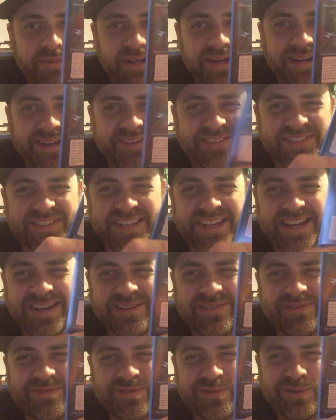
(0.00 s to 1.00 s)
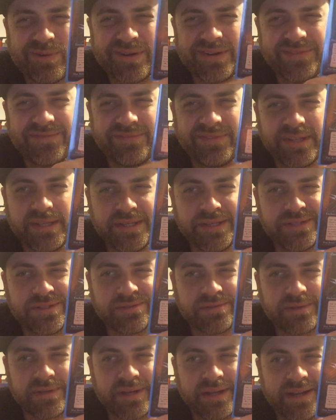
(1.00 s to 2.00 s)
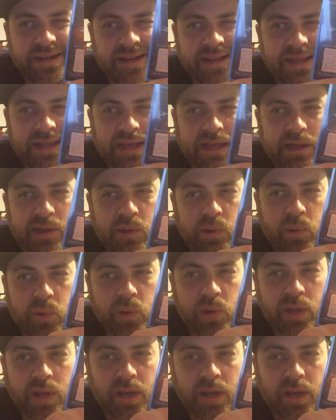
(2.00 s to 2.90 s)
But I only got 1 of these right now.